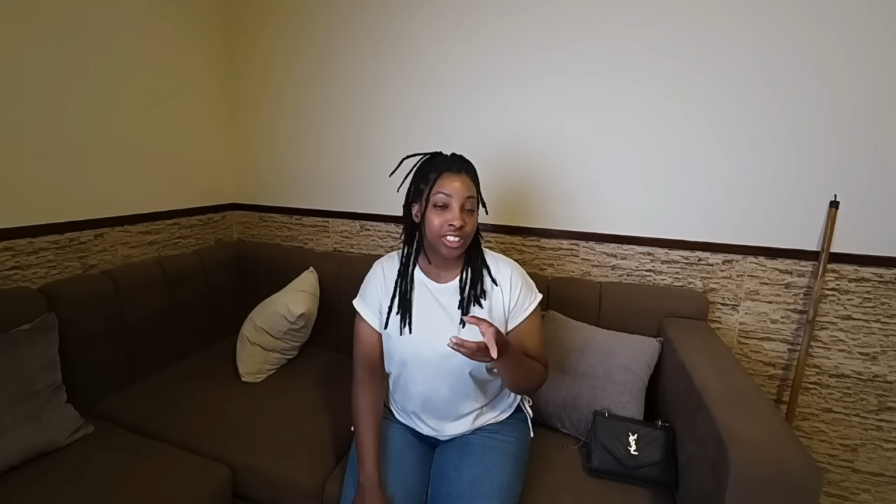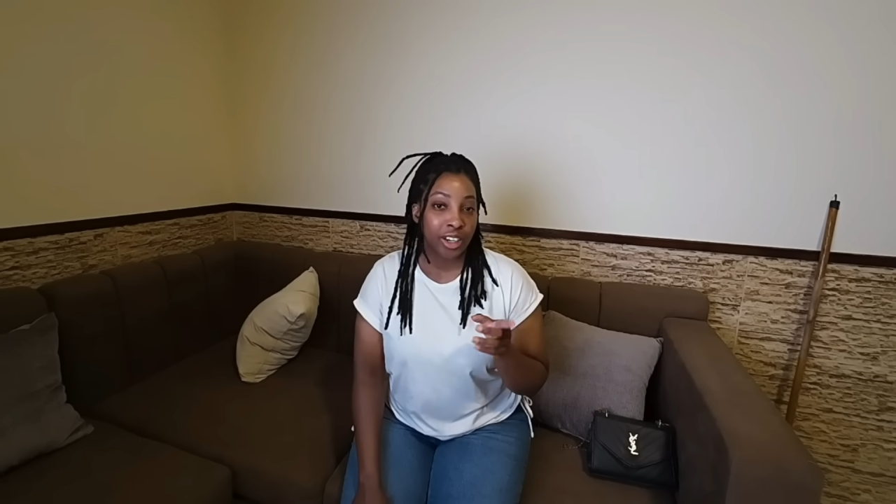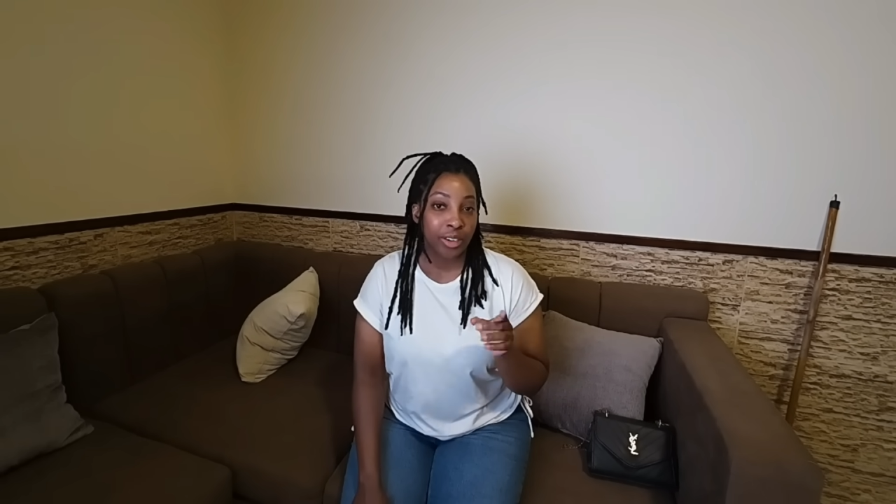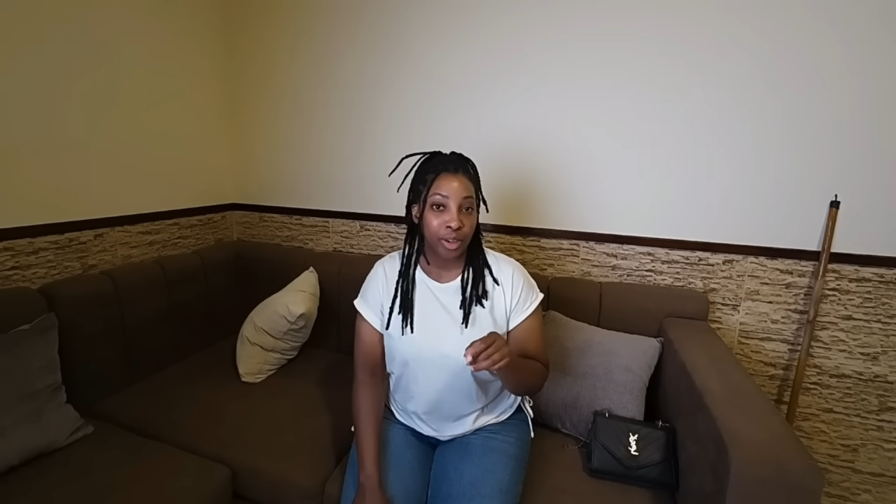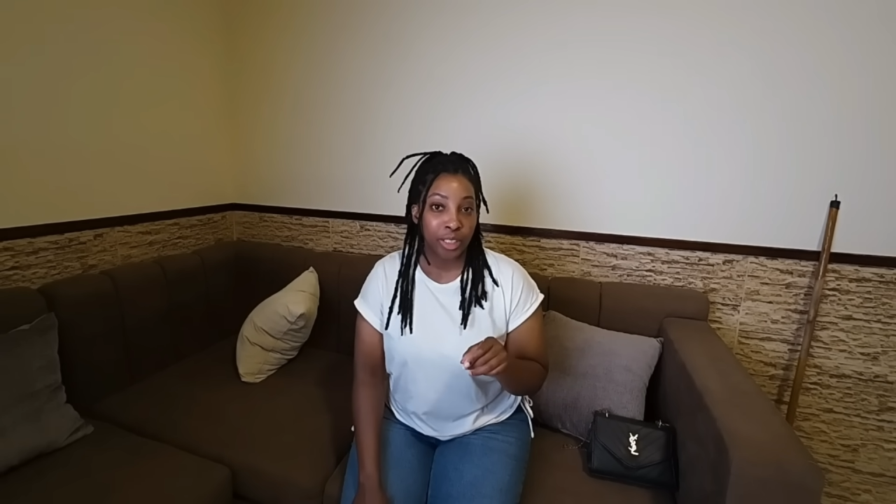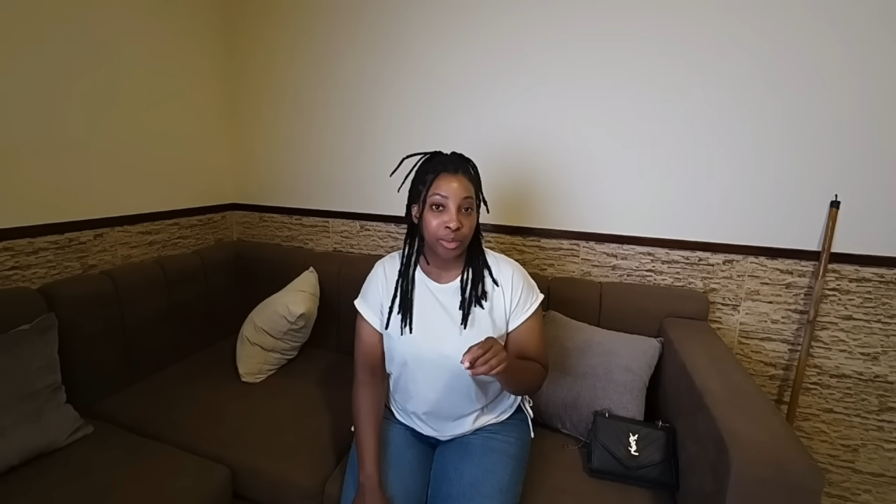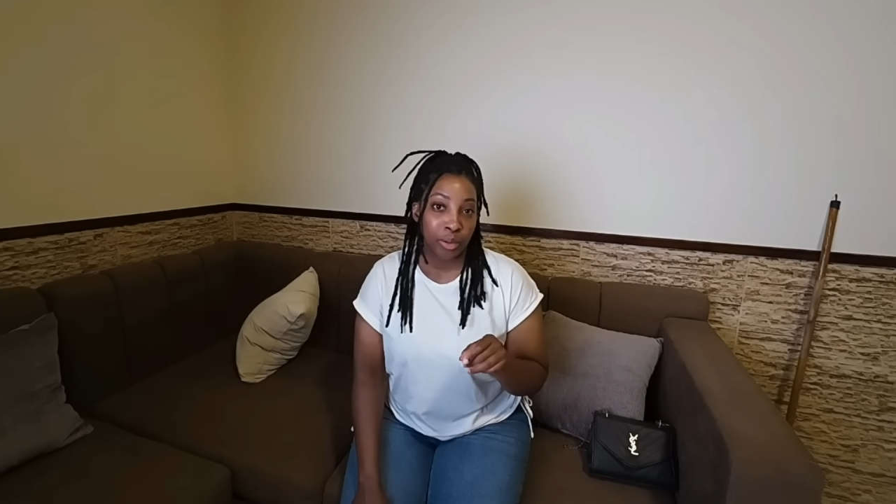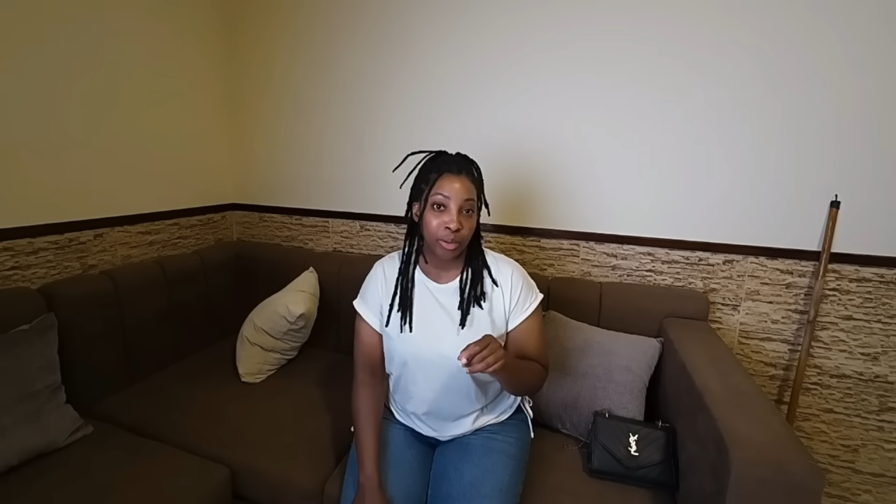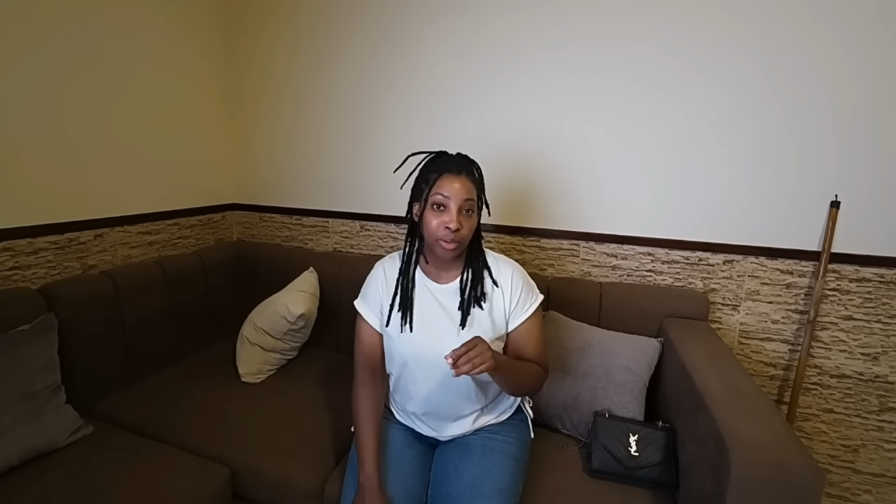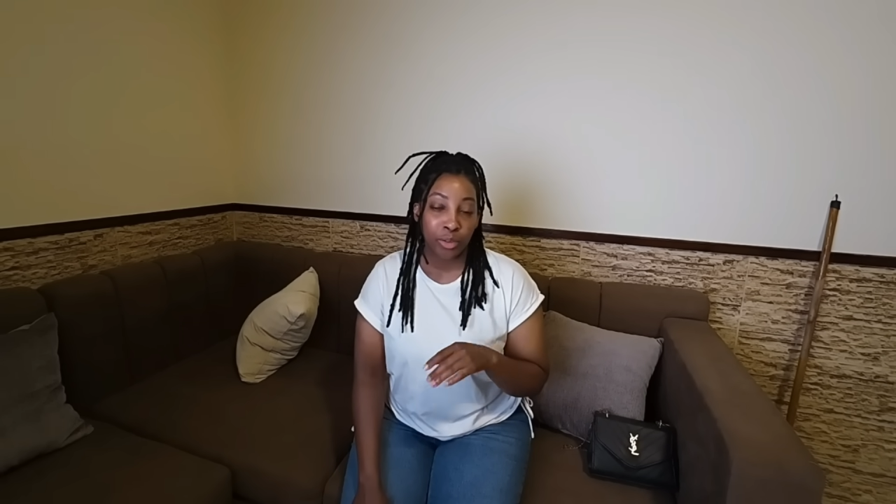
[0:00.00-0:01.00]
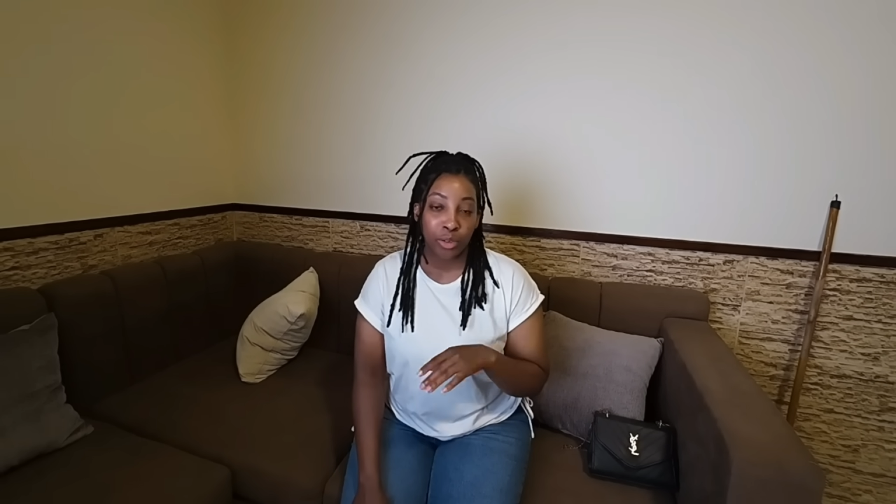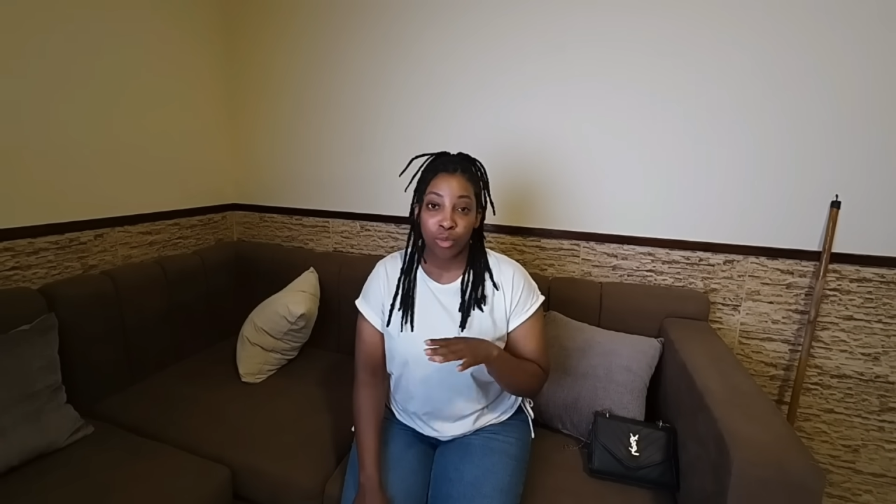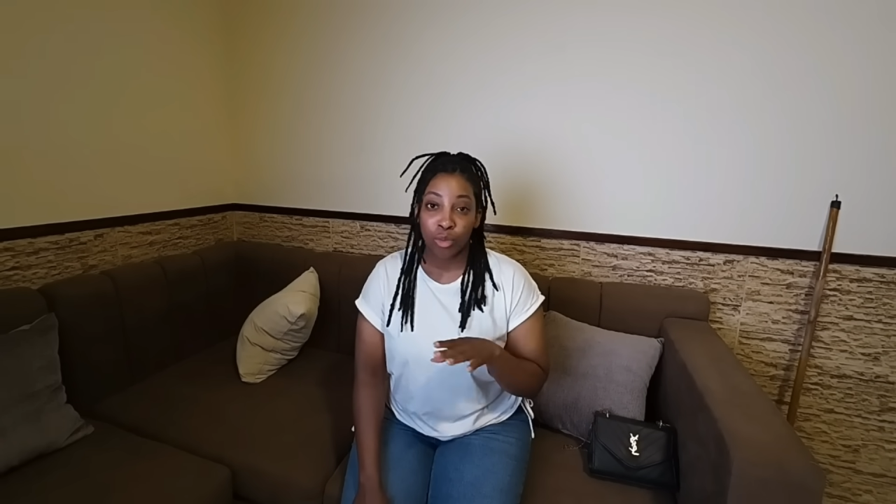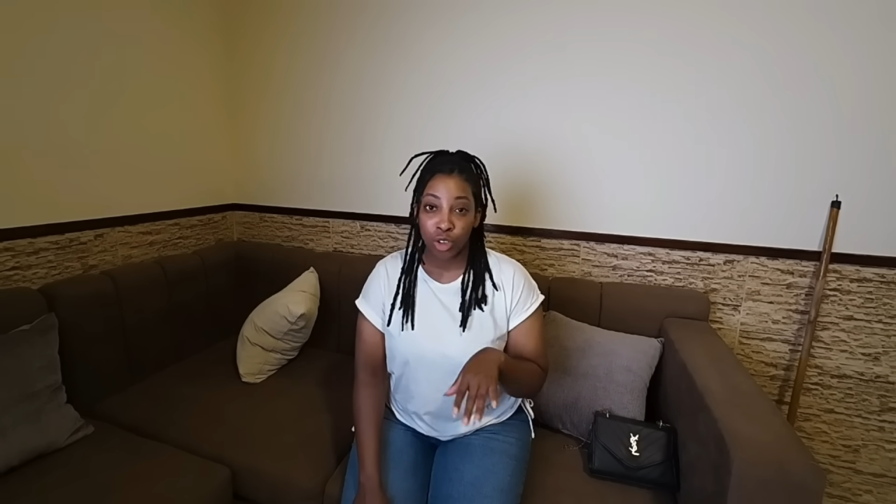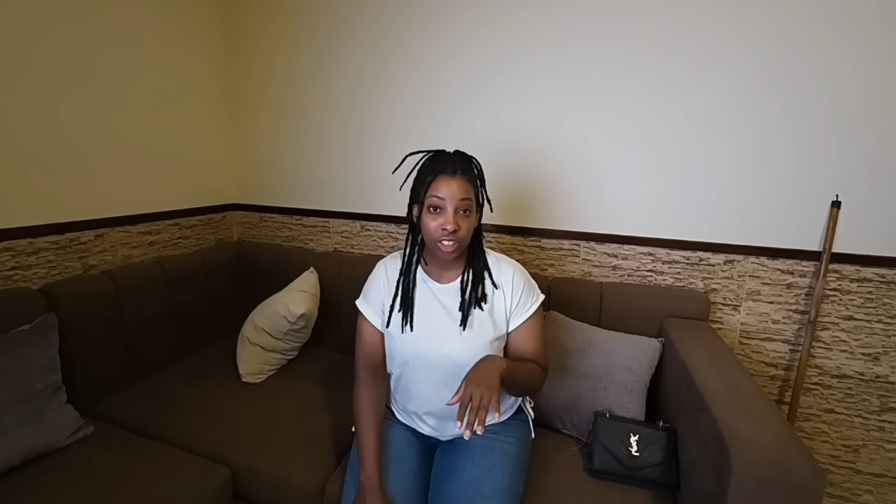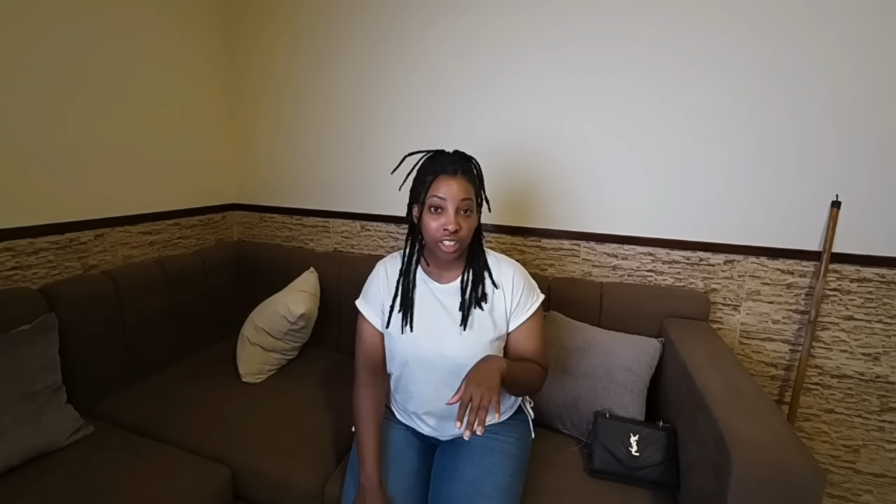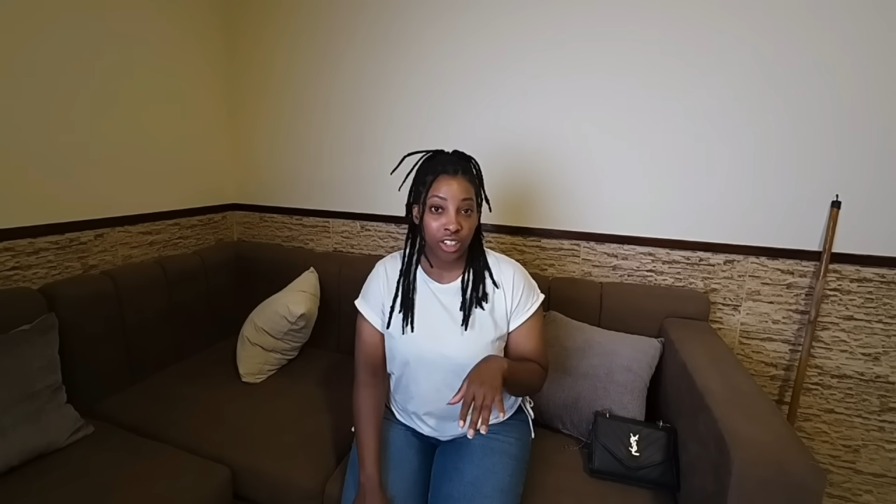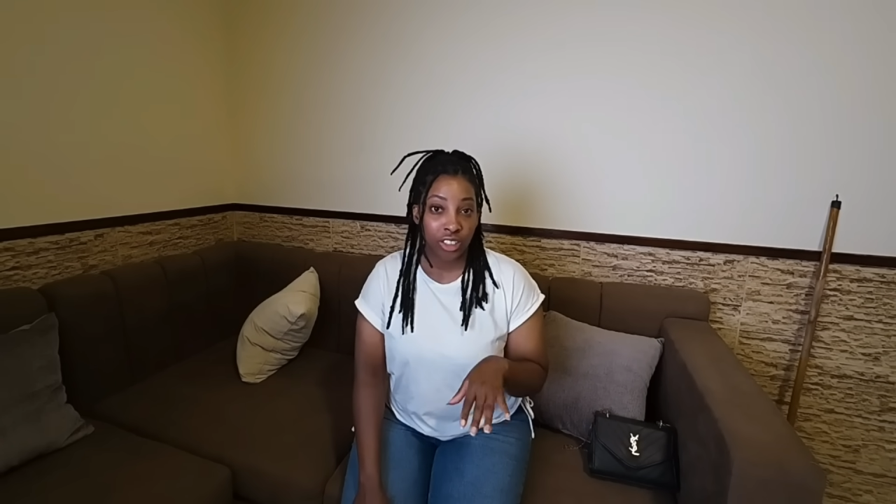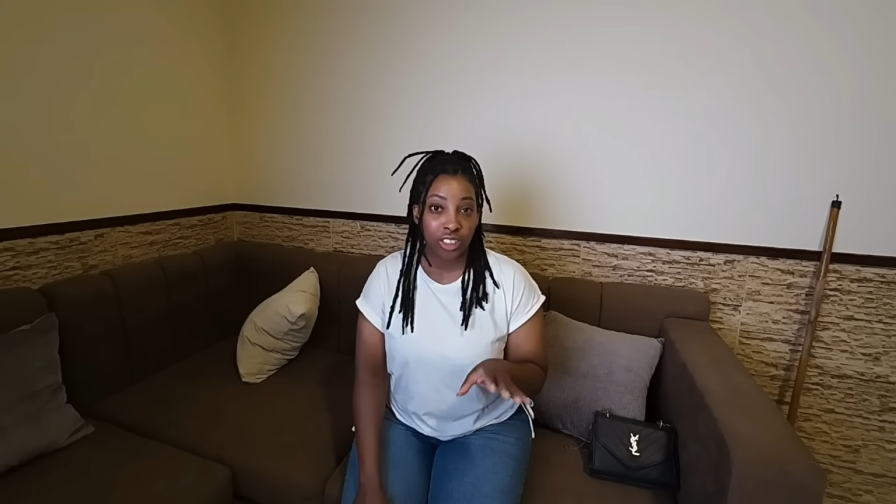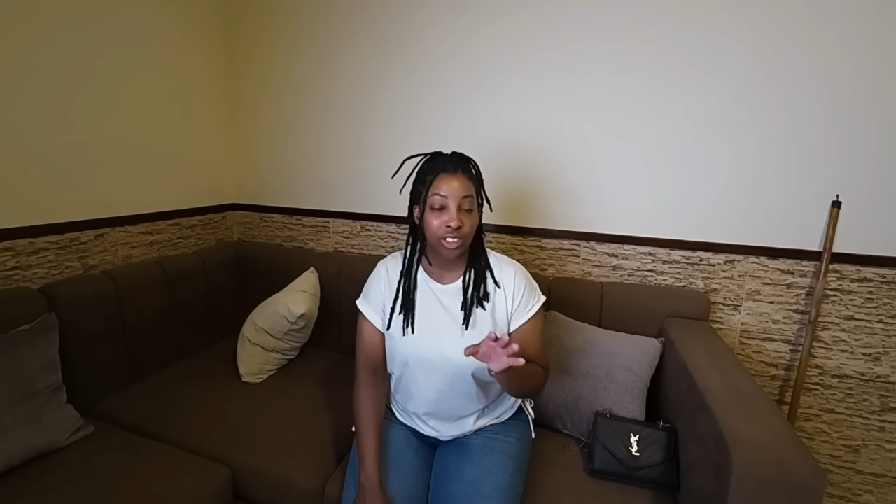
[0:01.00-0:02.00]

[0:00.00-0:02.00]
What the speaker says: they raised my rent from 4,000